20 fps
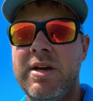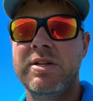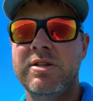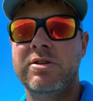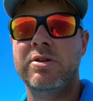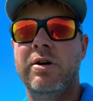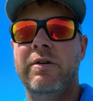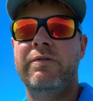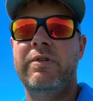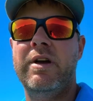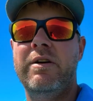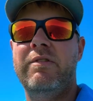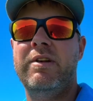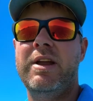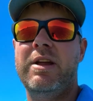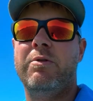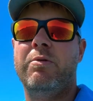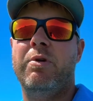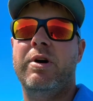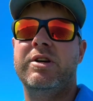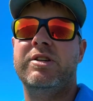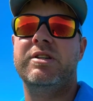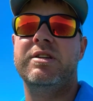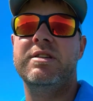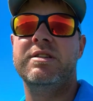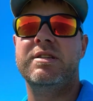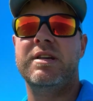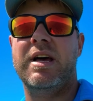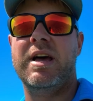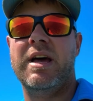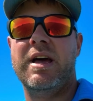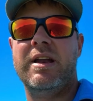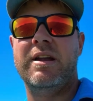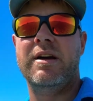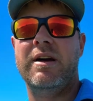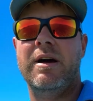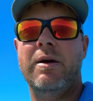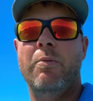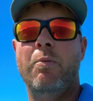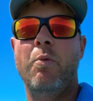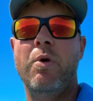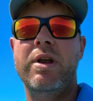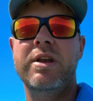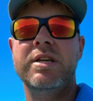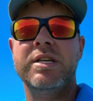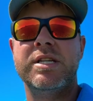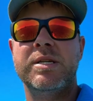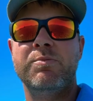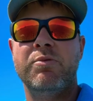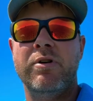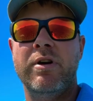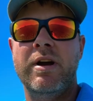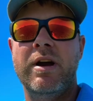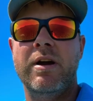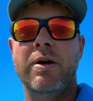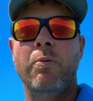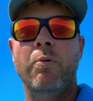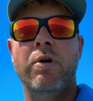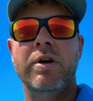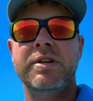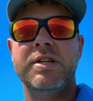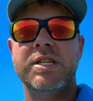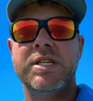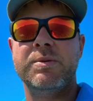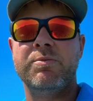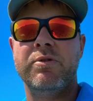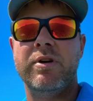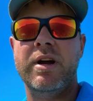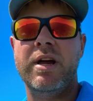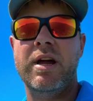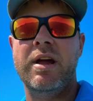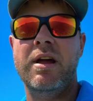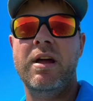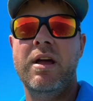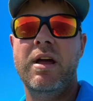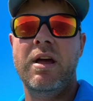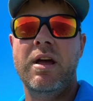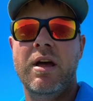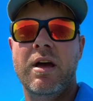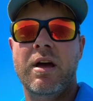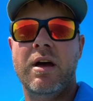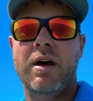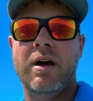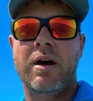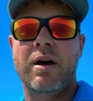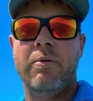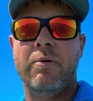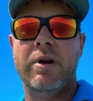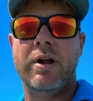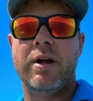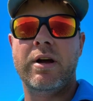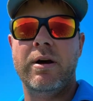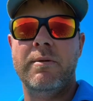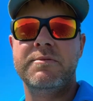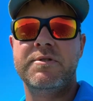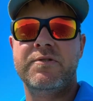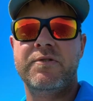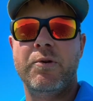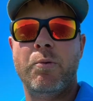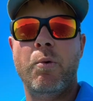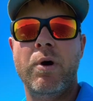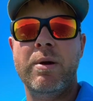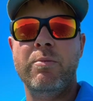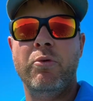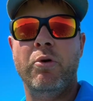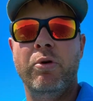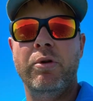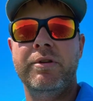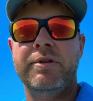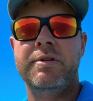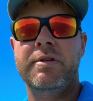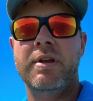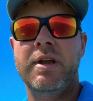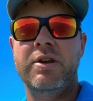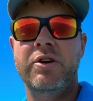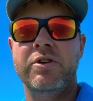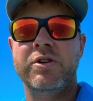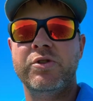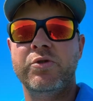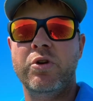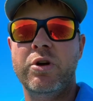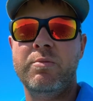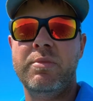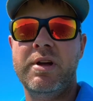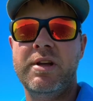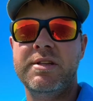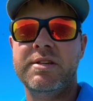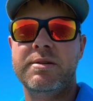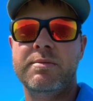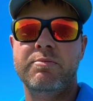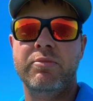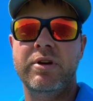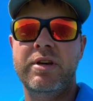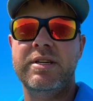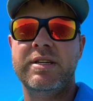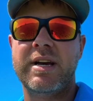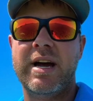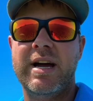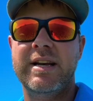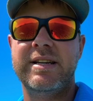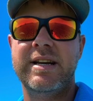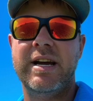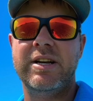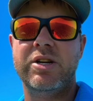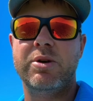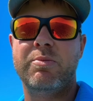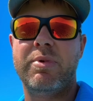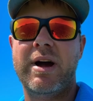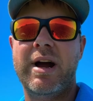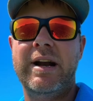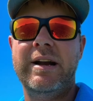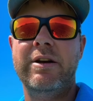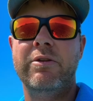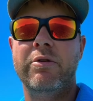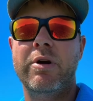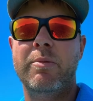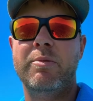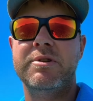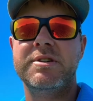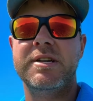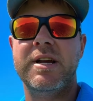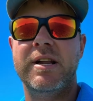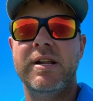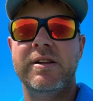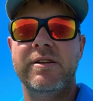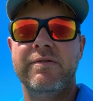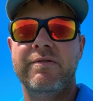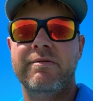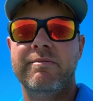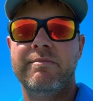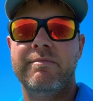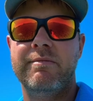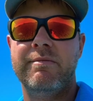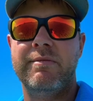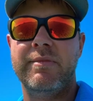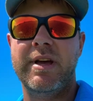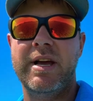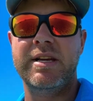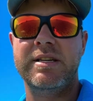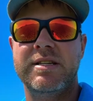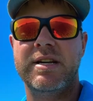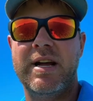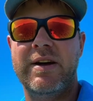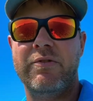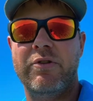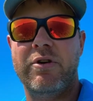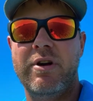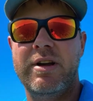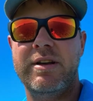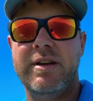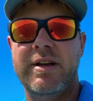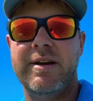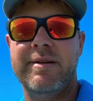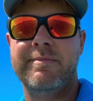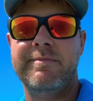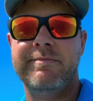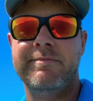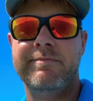So if you have any questions on when to spray or what to spray when it comes to white mold in your soybeans, please contact your Pioneer representative. Thanks and have a great day.